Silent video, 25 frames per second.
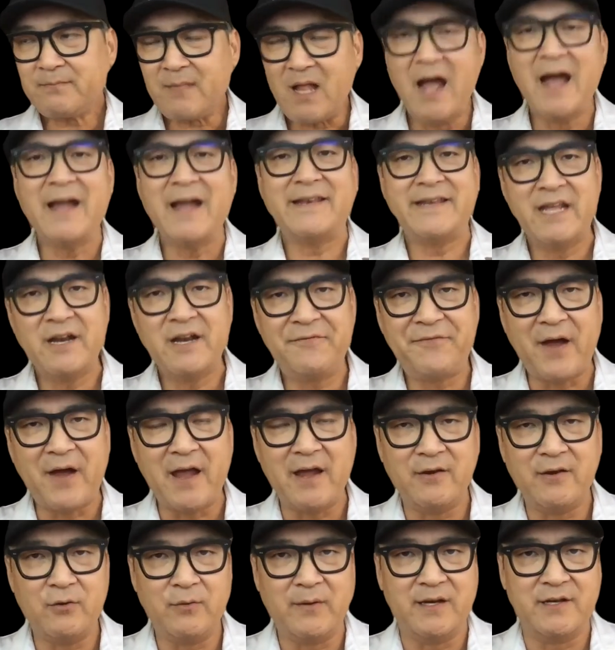identify
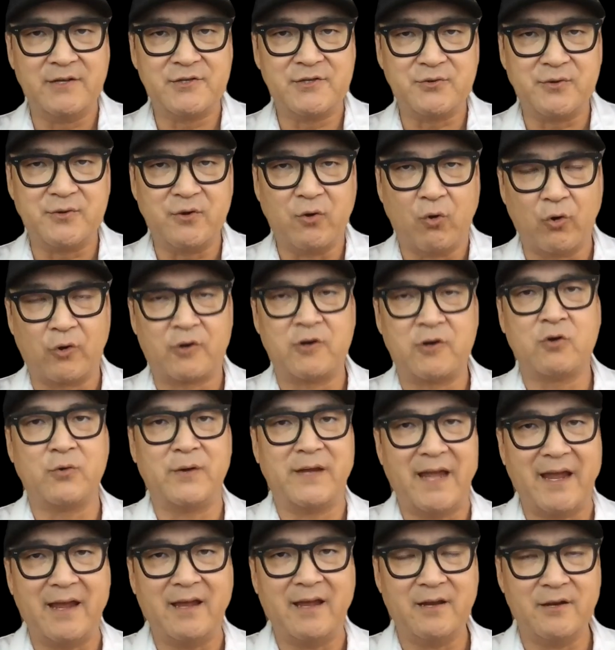a new industry, or
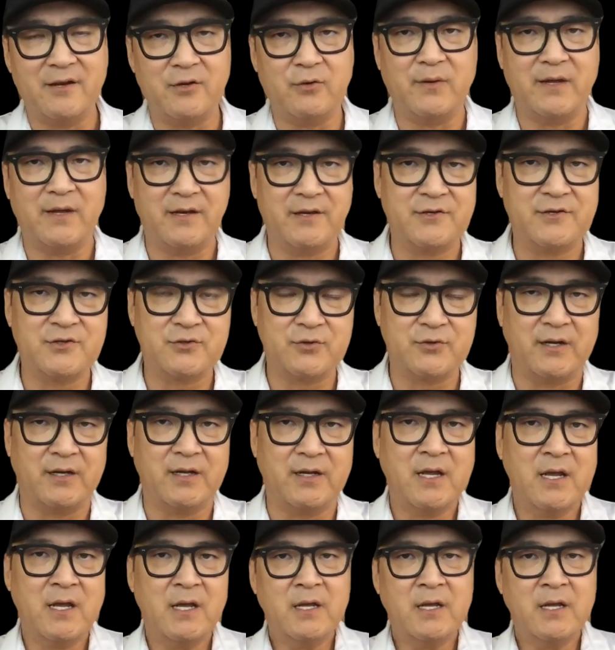create a new industry.